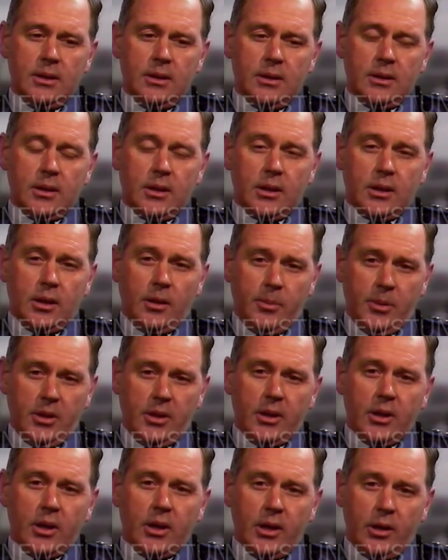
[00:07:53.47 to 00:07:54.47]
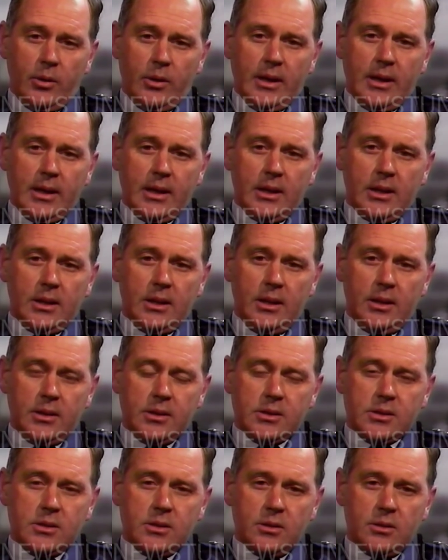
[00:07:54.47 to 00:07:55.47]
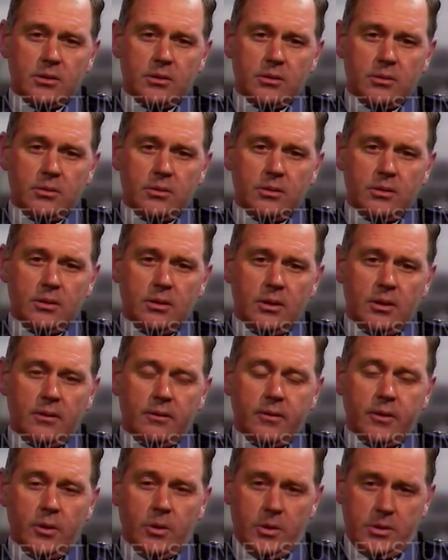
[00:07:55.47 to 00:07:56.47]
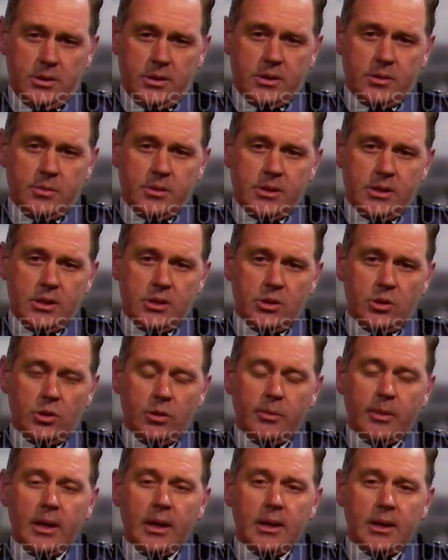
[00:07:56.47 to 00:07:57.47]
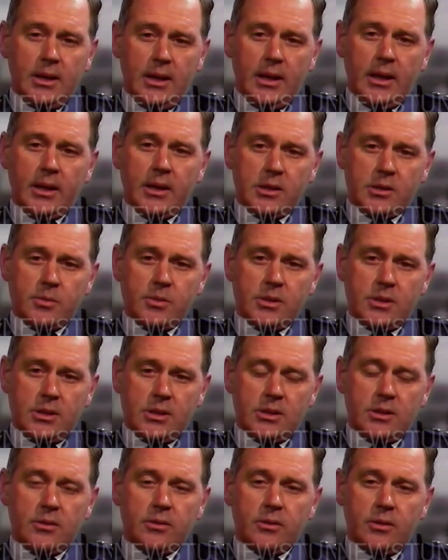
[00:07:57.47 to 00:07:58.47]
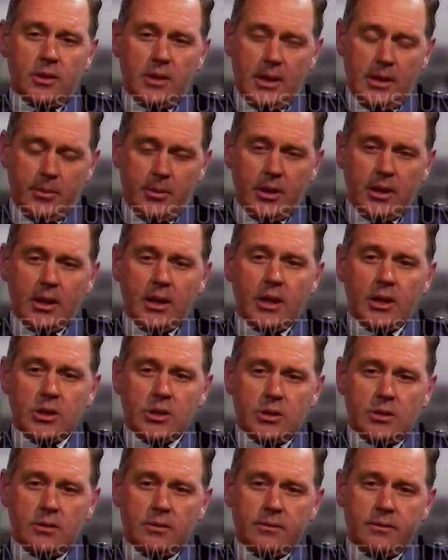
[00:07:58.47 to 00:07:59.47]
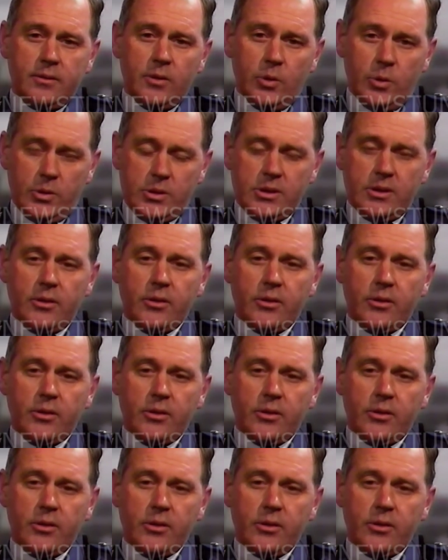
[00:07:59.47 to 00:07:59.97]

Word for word: the top of the hierarchy tends to enforce its position or maintain its position through the application of force and